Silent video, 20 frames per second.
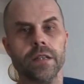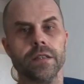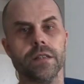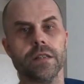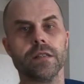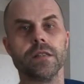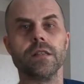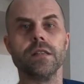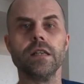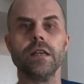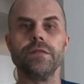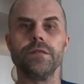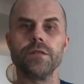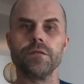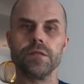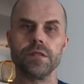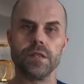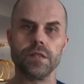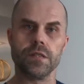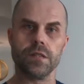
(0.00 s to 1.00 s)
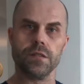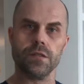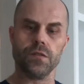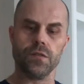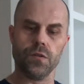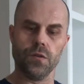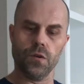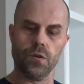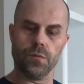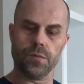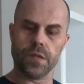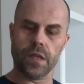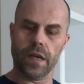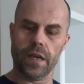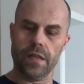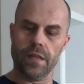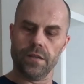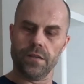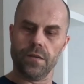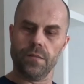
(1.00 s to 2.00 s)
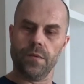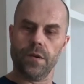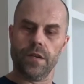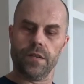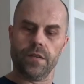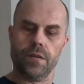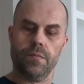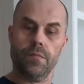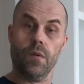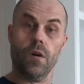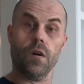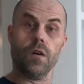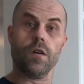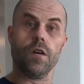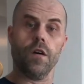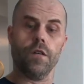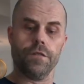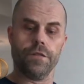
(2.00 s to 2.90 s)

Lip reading: the sleeved resistance tubes are a little bit more